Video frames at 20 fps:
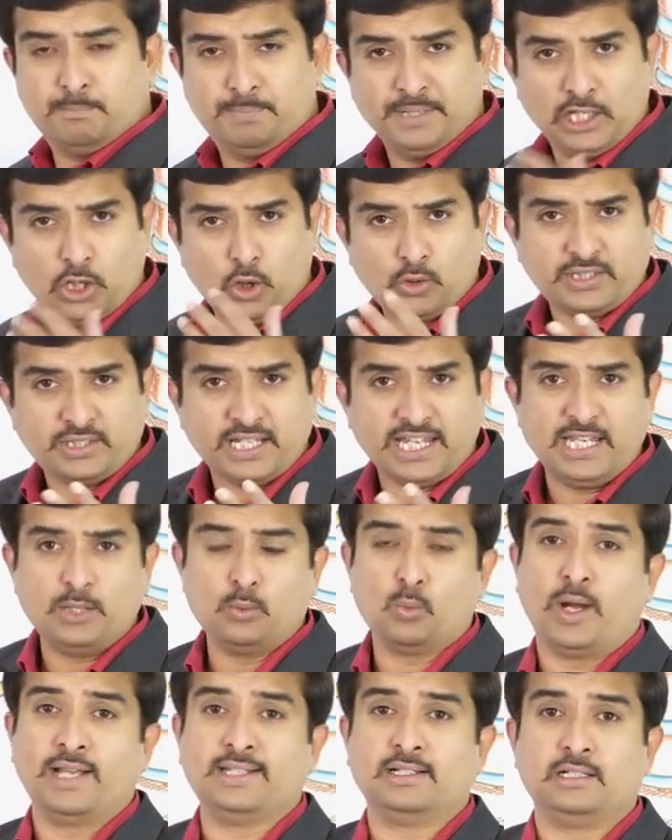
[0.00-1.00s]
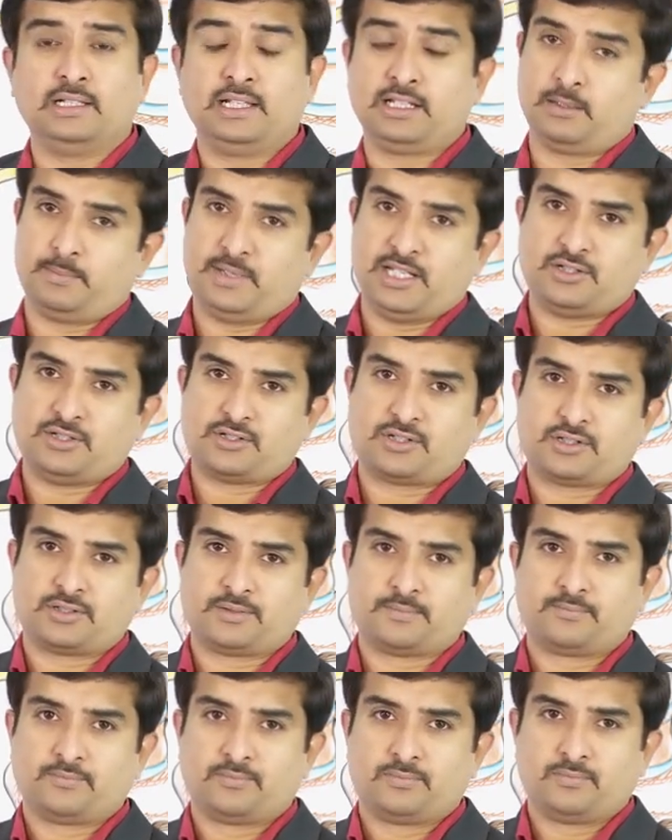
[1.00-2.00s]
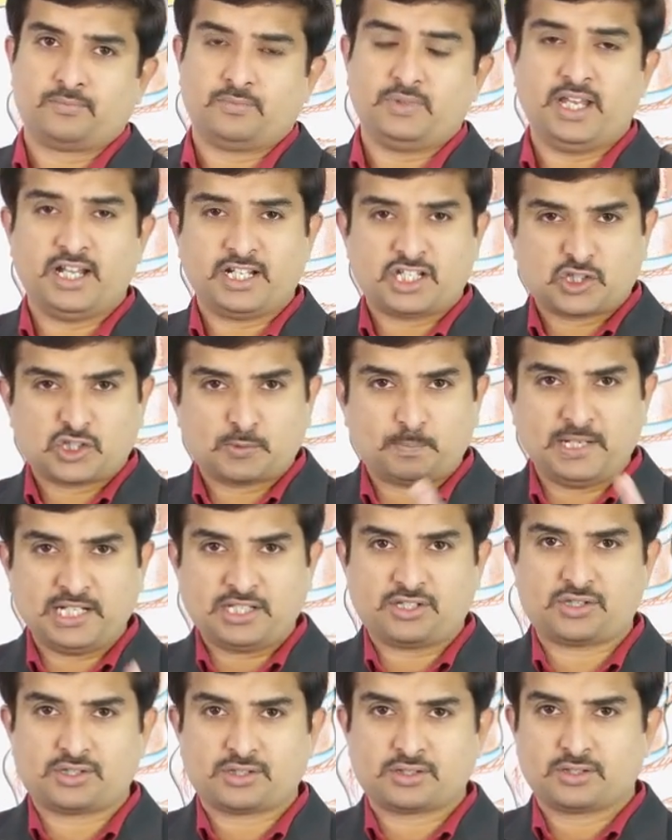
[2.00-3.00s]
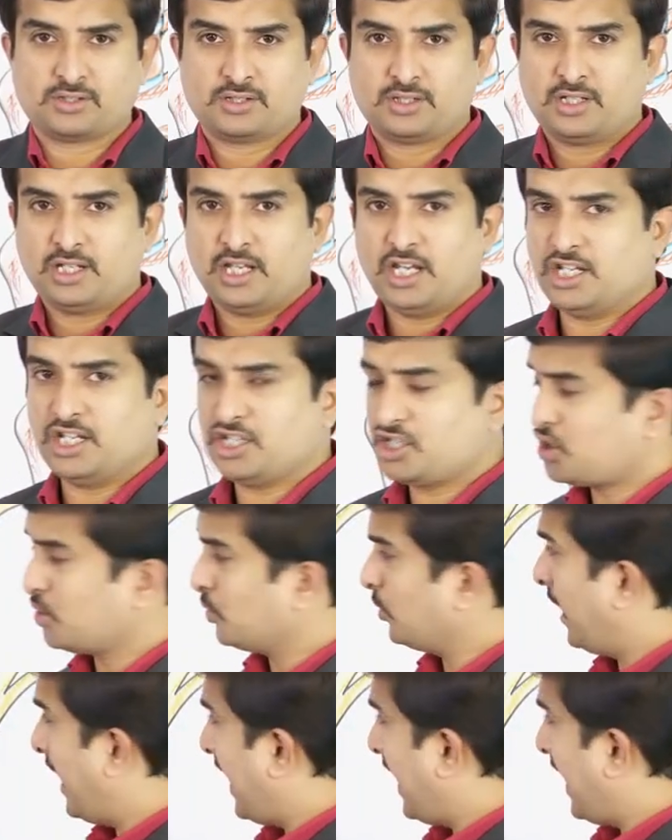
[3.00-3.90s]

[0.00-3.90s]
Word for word: below the inguinal ligament, it splits into